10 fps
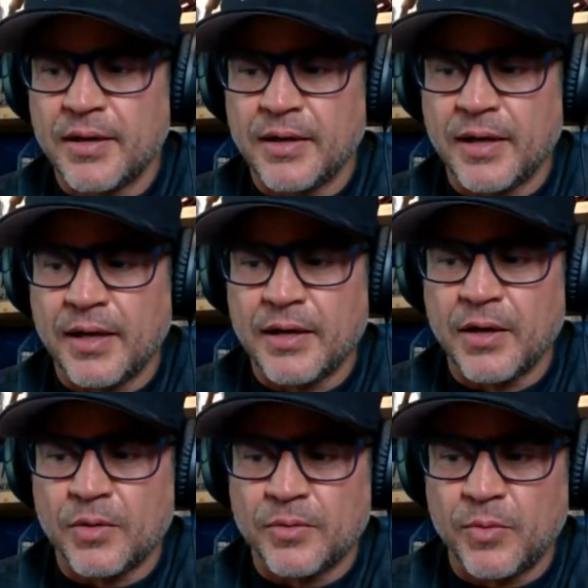And I
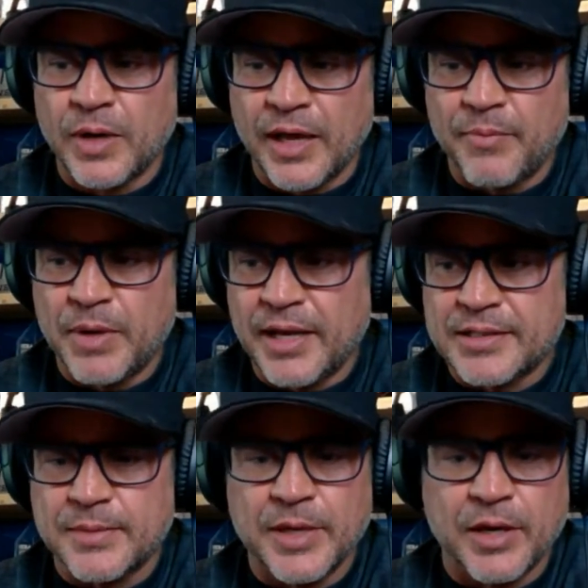know when I've been
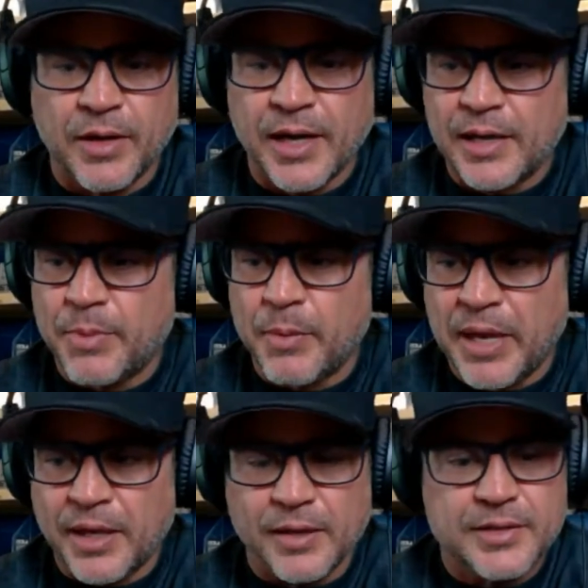asked to be on AIBA
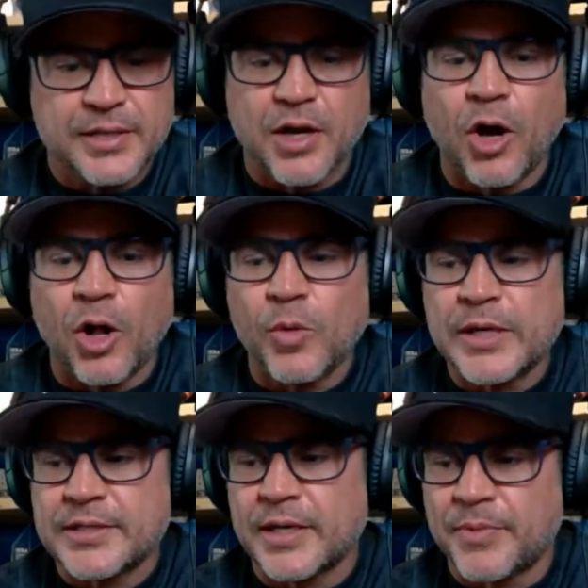panels, it's
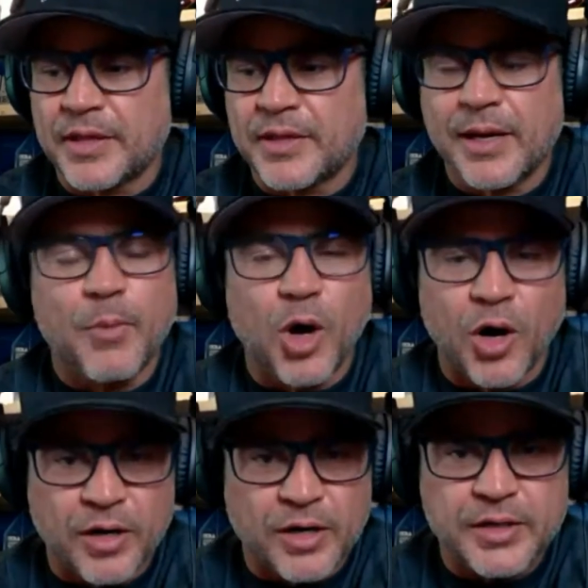always something that I'm
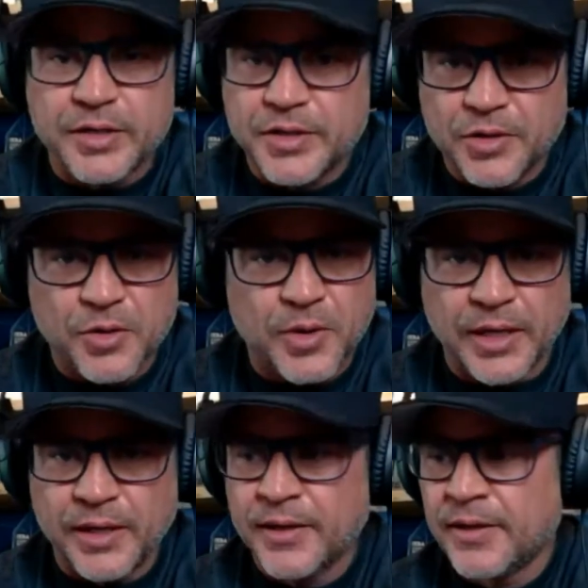honored to do
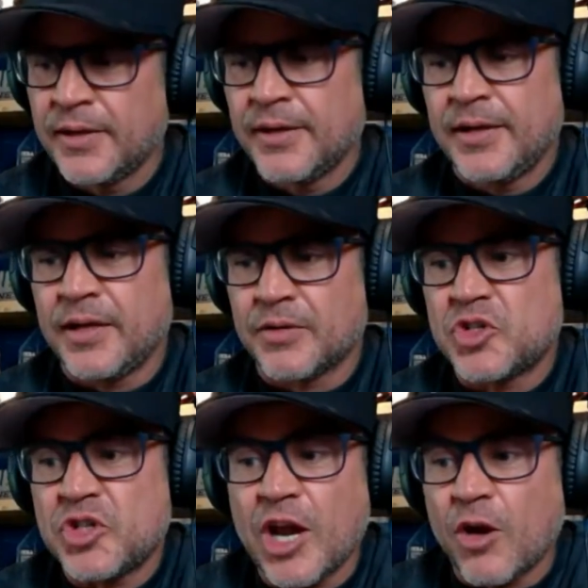and
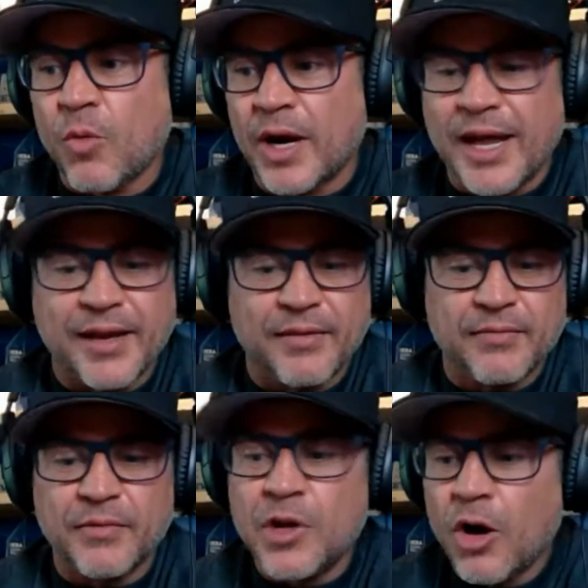share what I
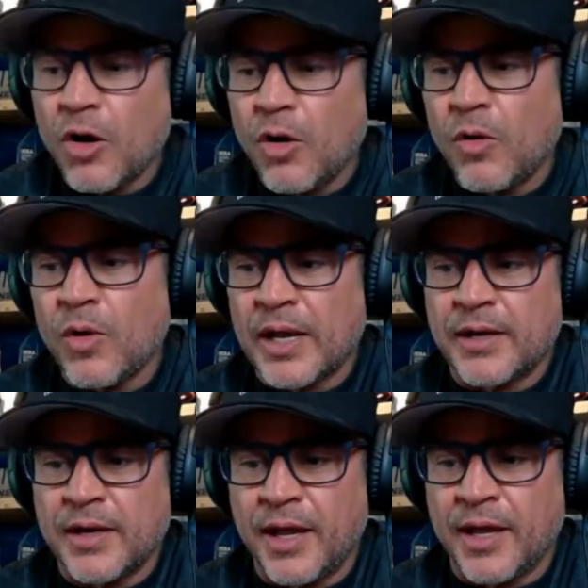know
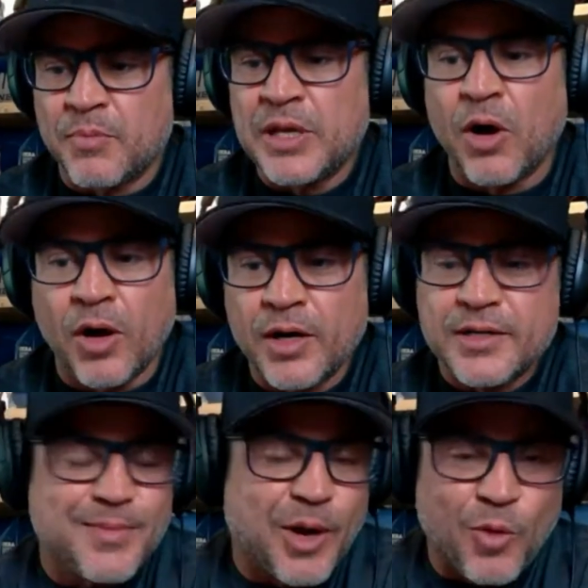and be
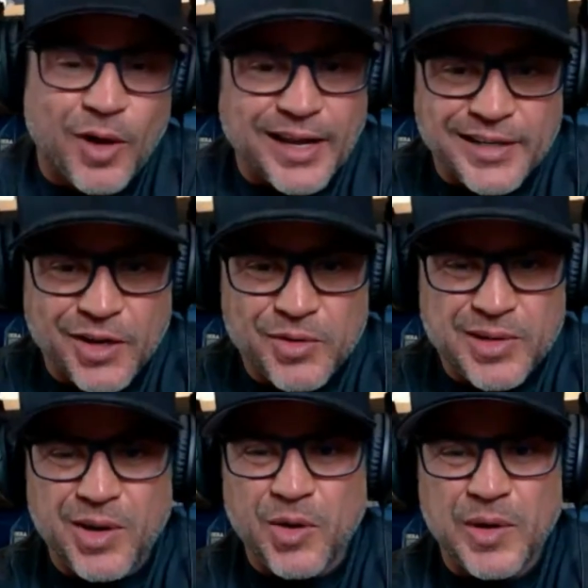honest about what I don't
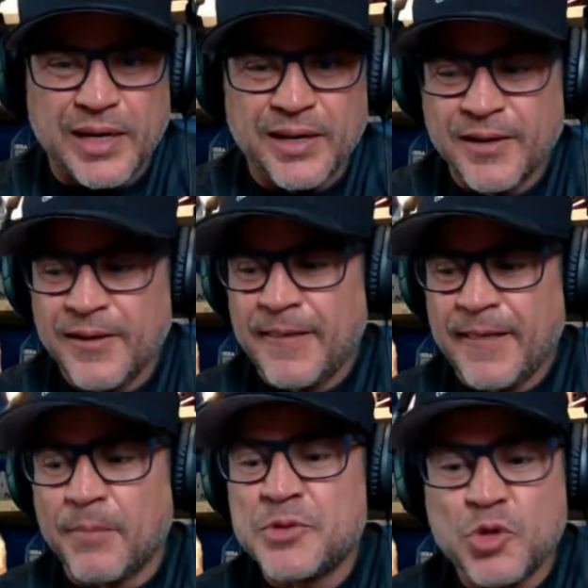know and
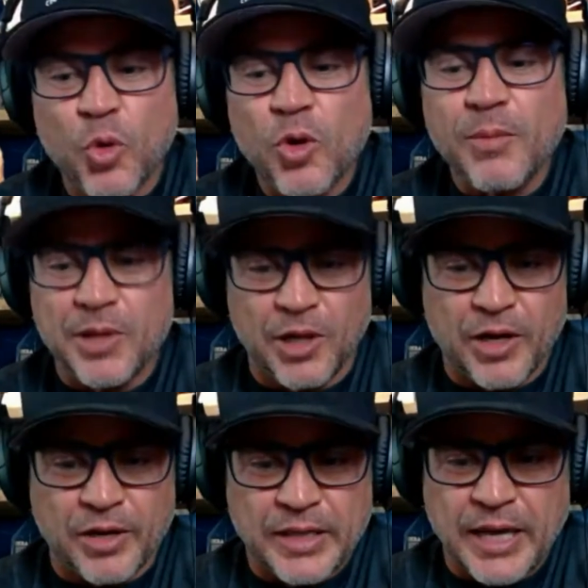absorb a
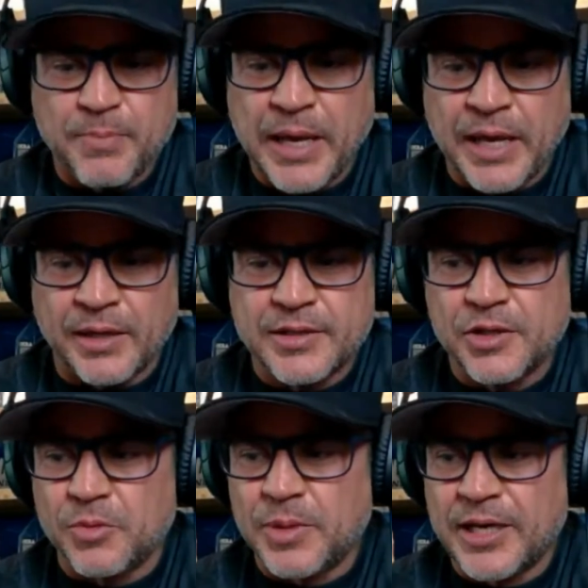lot on that panel
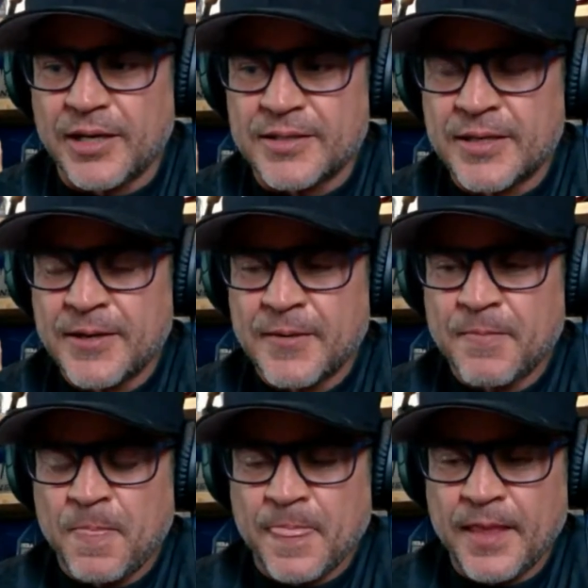too, because
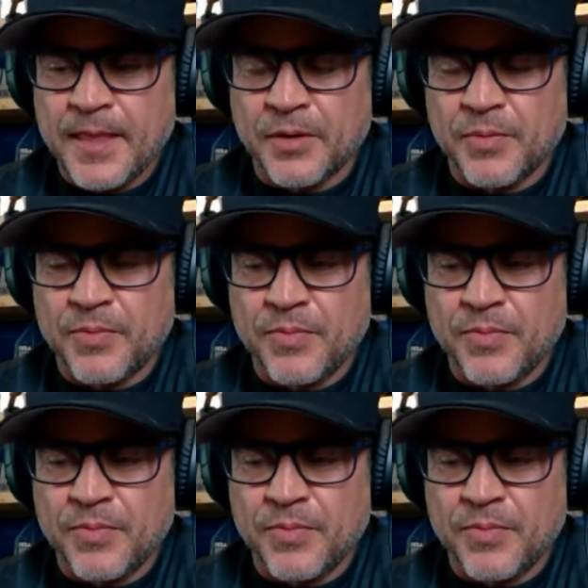you know